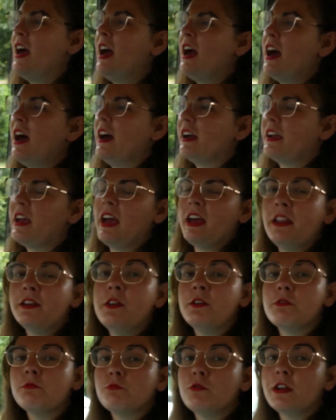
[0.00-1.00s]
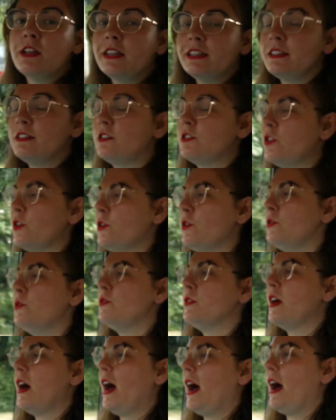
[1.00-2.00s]
again really soon
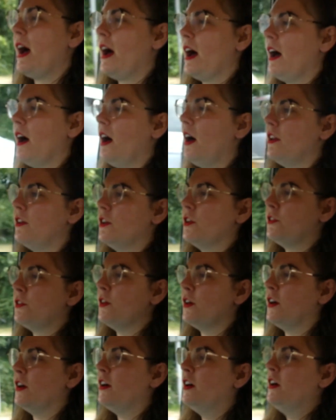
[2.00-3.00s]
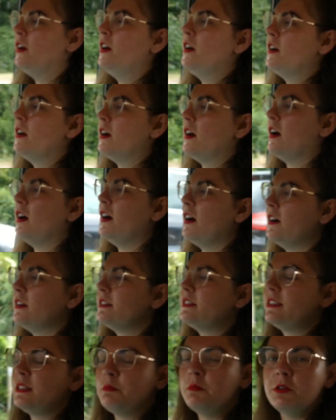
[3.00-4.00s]
at another
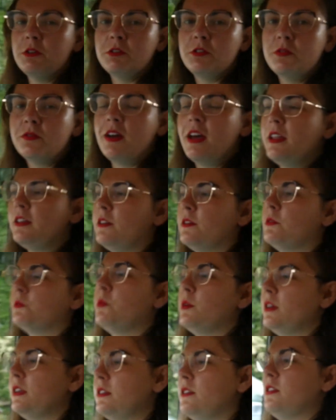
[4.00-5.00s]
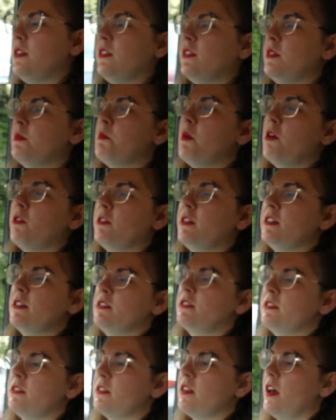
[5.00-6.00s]
similar event with the
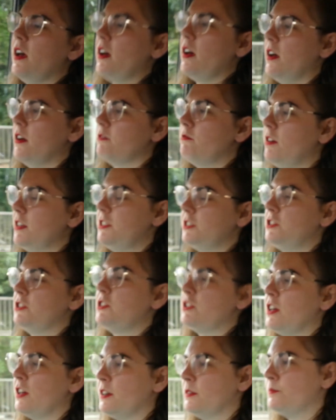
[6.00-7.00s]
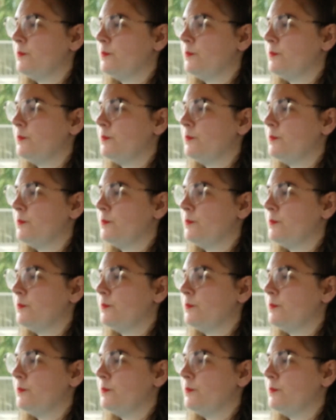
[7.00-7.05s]
Morris Register.